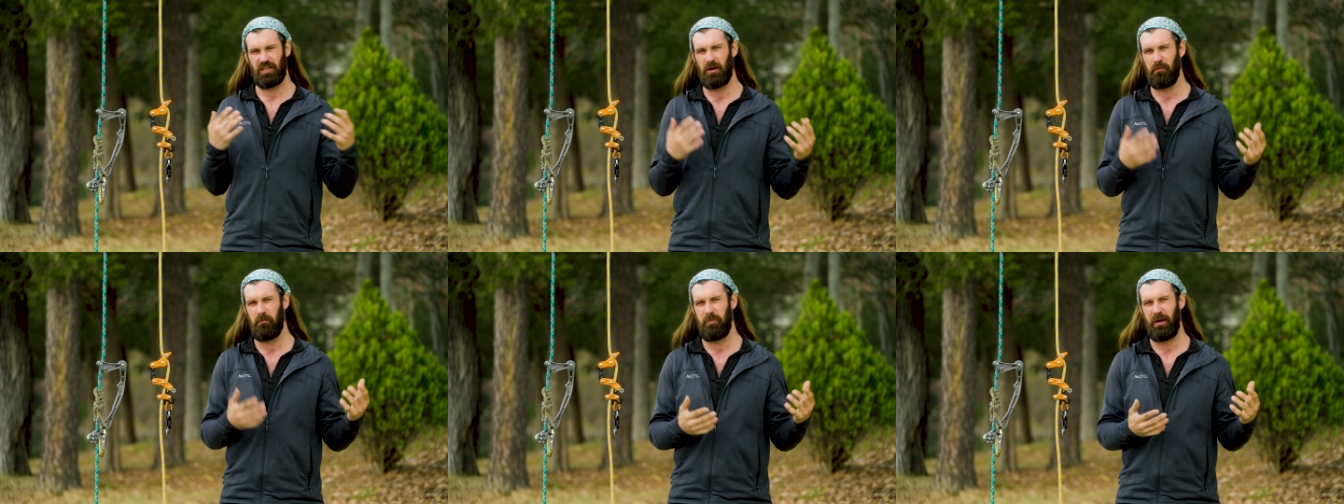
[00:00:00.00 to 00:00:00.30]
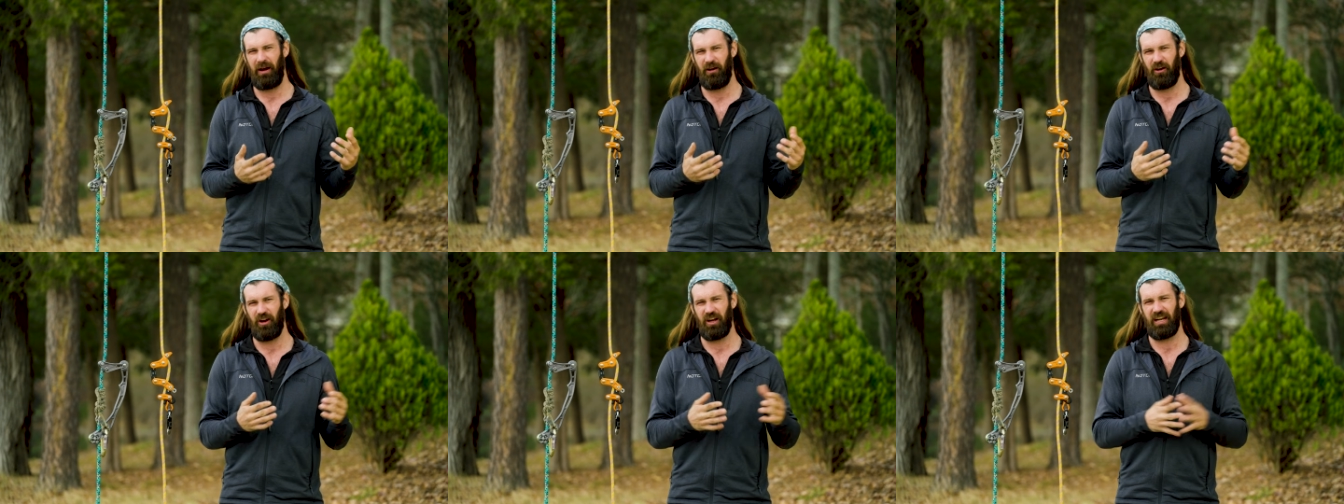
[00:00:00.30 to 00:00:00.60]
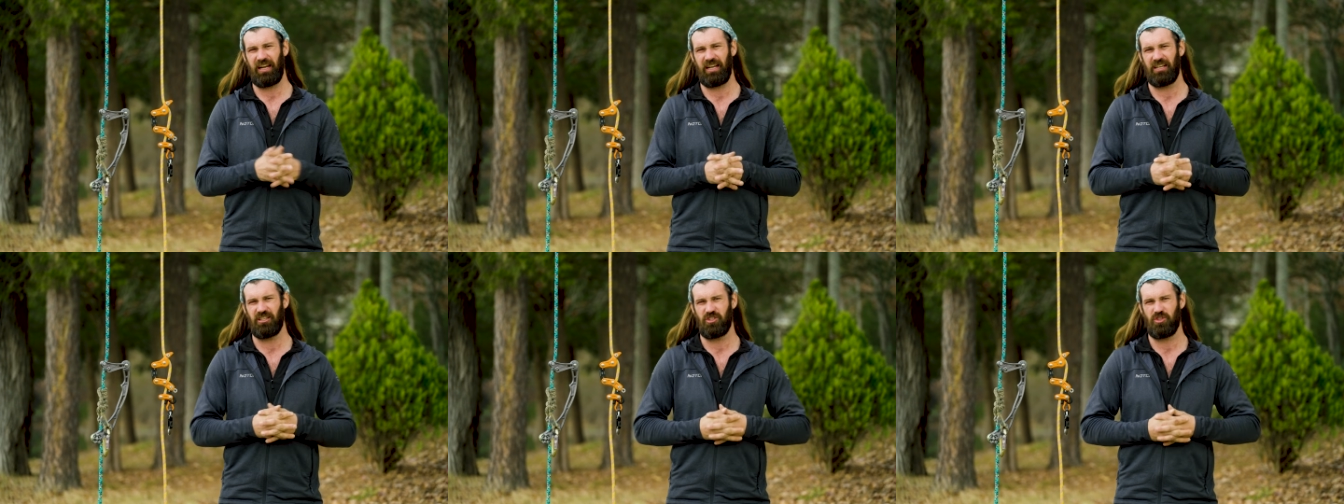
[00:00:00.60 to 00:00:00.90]

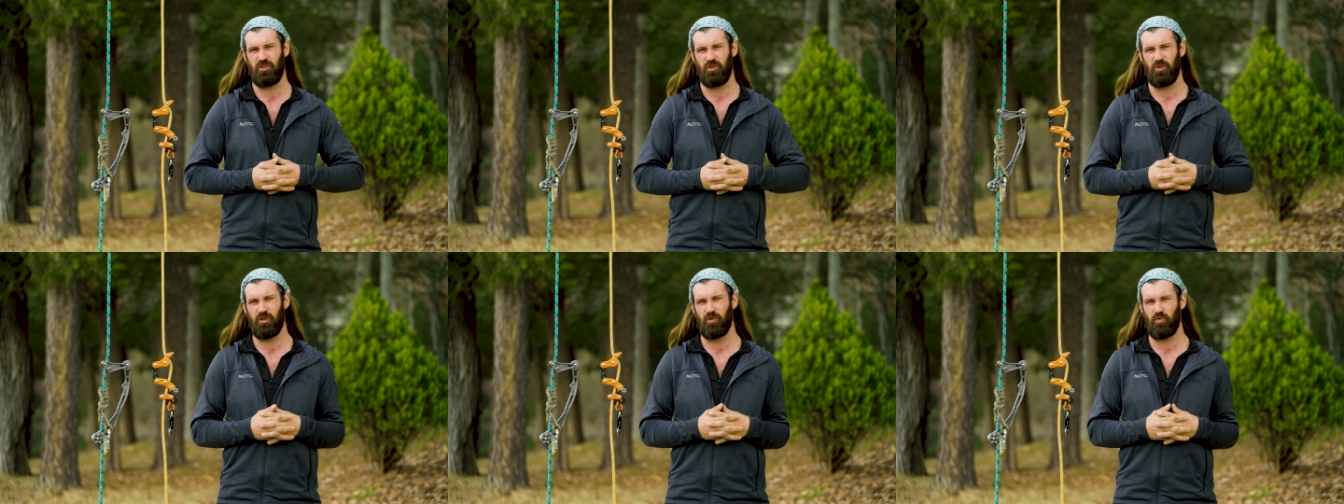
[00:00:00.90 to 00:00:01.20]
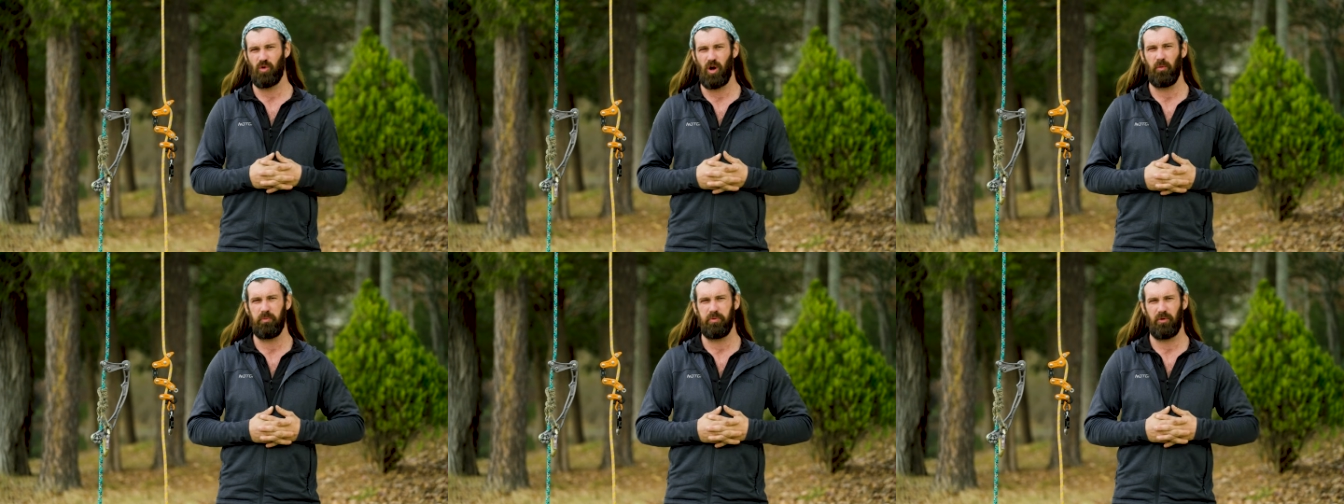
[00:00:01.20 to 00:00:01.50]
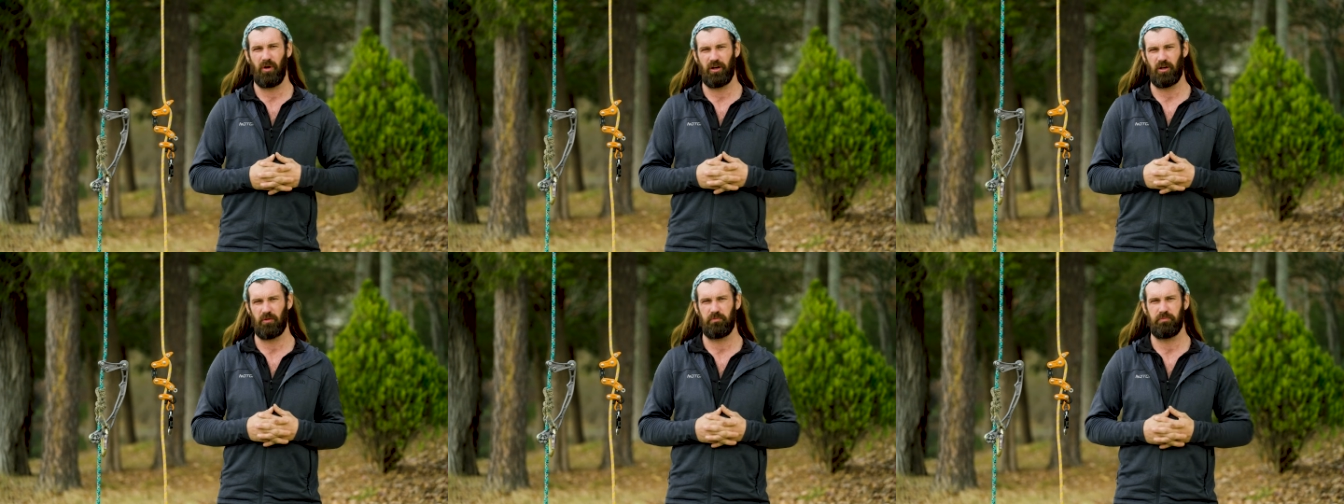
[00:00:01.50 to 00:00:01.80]
comparing it to the Rope
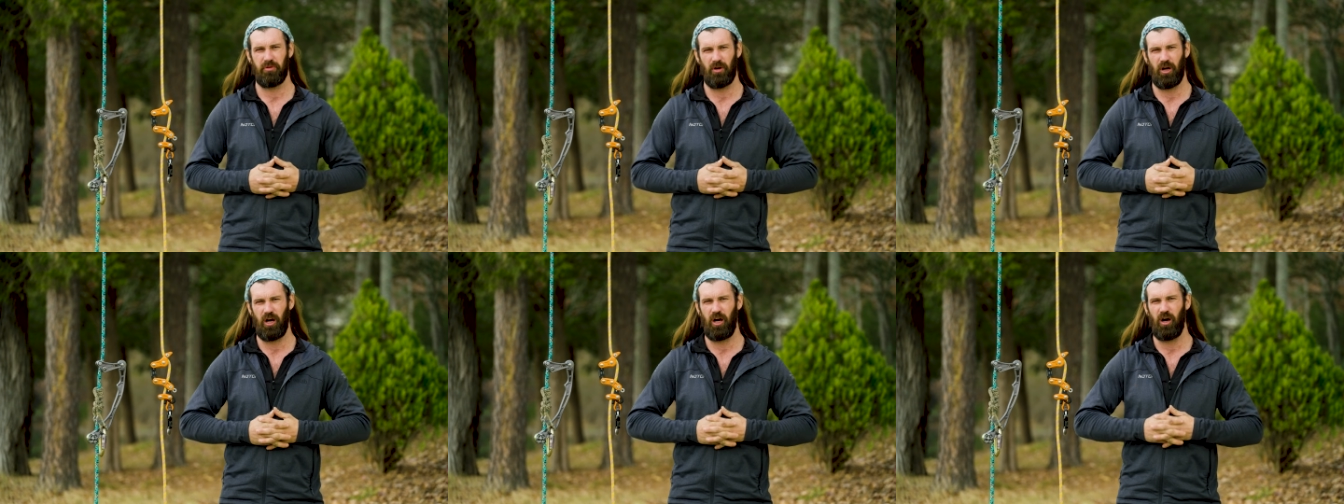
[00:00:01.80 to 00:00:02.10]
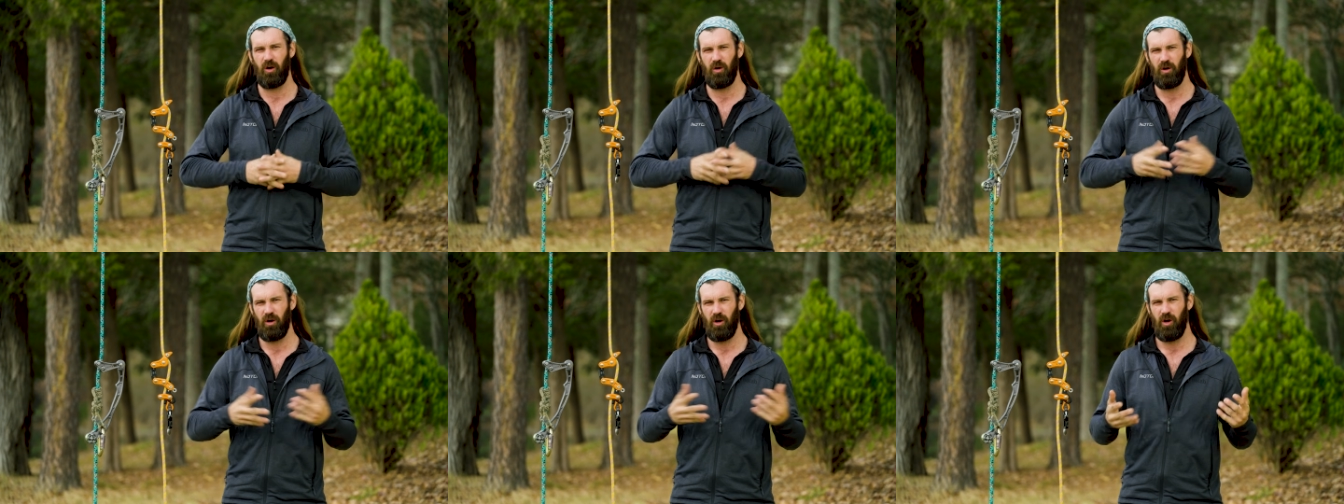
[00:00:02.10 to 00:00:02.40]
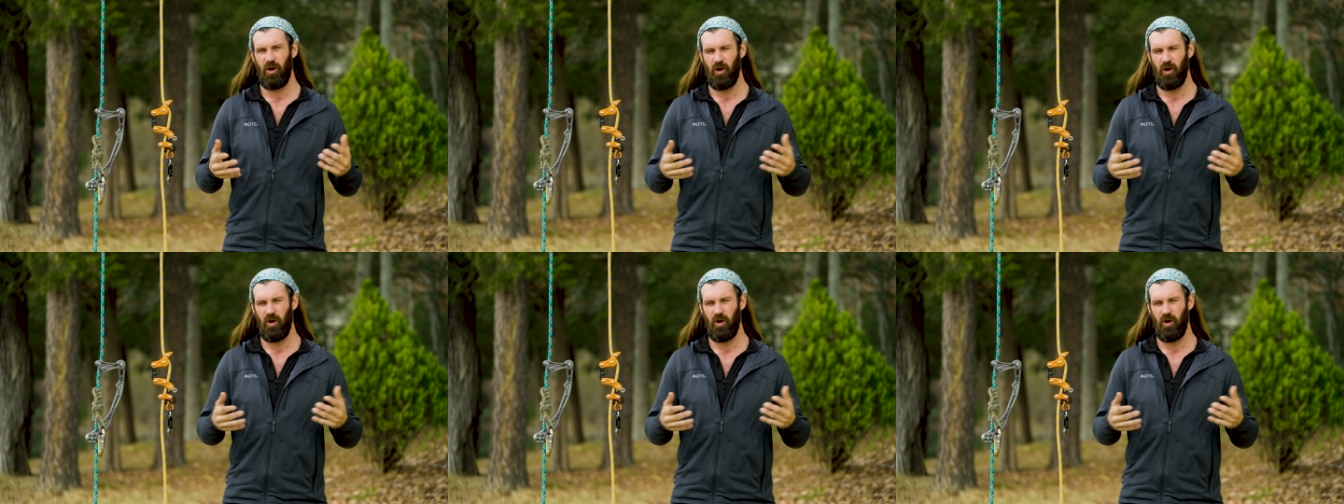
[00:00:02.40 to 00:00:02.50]
Runner Pro